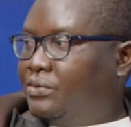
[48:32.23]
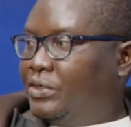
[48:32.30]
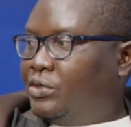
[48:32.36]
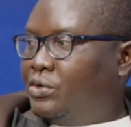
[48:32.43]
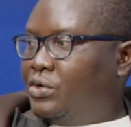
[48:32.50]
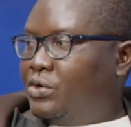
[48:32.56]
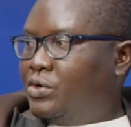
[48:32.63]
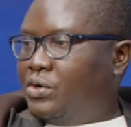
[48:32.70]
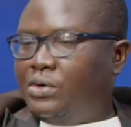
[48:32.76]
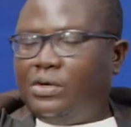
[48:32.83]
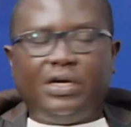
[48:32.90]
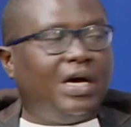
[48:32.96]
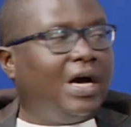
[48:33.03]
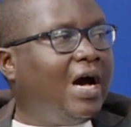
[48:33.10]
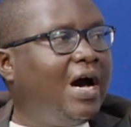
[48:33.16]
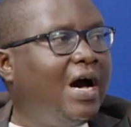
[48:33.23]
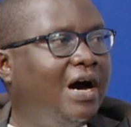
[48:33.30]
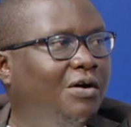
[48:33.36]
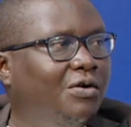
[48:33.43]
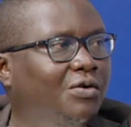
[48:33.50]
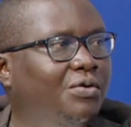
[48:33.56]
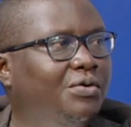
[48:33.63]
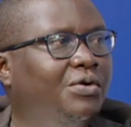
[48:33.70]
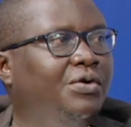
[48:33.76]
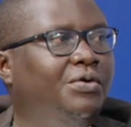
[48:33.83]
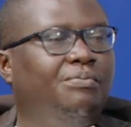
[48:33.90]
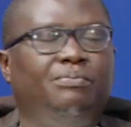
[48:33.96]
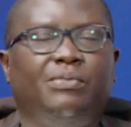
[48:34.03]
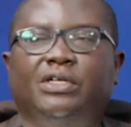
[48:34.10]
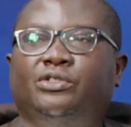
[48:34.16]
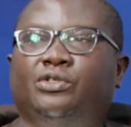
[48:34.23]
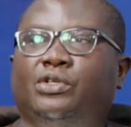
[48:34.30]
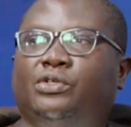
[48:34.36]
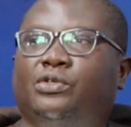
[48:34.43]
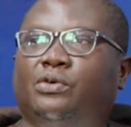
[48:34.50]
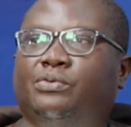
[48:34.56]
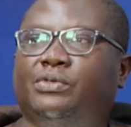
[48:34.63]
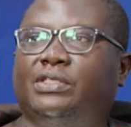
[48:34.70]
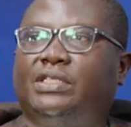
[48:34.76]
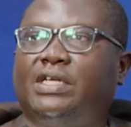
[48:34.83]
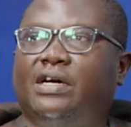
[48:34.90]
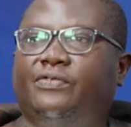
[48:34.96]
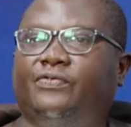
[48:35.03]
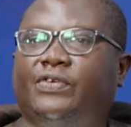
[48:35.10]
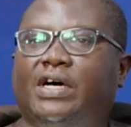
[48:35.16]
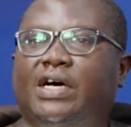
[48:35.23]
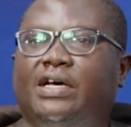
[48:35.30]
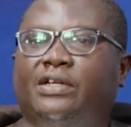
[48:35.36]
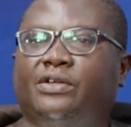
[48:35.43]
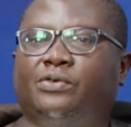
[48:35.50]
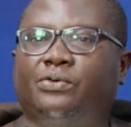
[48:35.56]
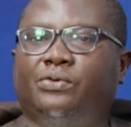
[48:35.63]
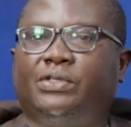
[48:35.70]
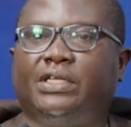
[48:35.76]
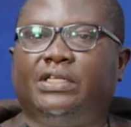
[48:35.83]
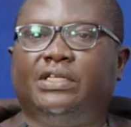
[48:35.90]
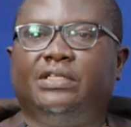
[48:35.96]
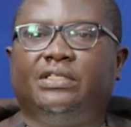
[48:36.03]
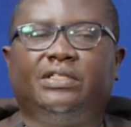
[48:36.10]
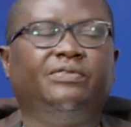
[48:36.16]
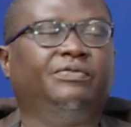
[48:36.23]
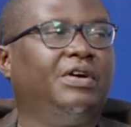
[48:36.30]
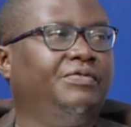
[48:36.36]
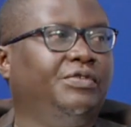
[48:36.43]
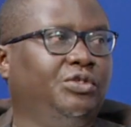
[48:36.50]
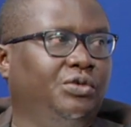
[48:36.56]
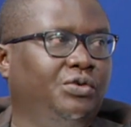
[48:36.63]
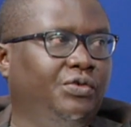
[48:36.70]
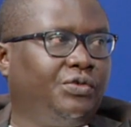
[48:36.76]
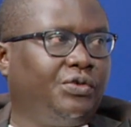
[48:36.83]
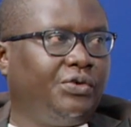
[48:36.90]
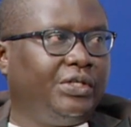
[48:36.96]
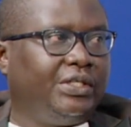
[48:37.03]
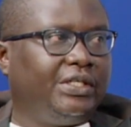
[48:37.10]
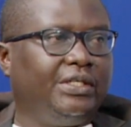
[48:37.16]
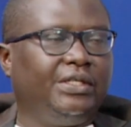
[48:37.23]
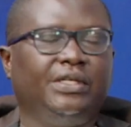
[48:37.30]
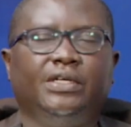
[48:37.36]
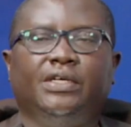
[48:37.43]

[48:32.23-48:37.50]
We don't know how majority of staff are recruited in Civil Aviation Authority.